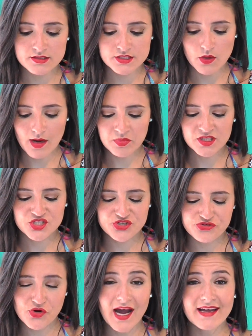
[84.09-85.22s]
So I'm gonna
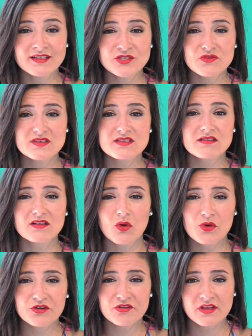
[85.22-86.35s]
try and do this a little
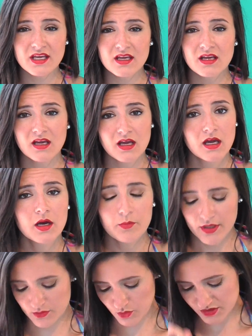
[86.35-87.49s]
orderly,
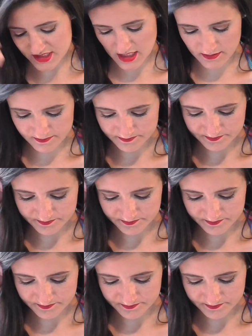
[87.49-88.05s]
but we'll see.